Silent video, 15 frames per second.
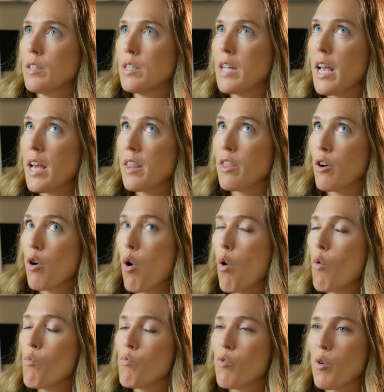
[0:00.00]
take their
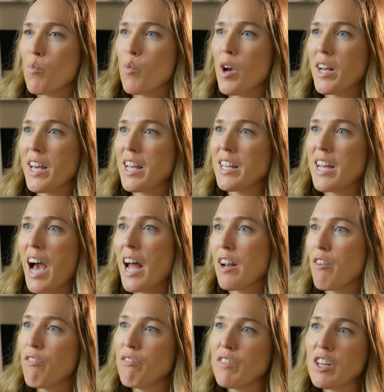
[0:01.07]
home from what can kind
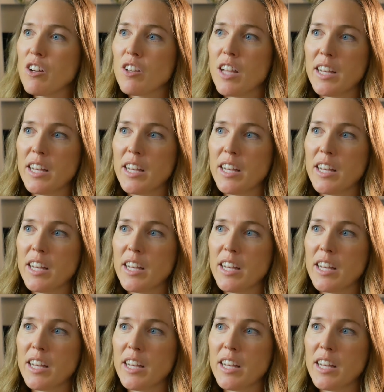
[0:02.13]
of feel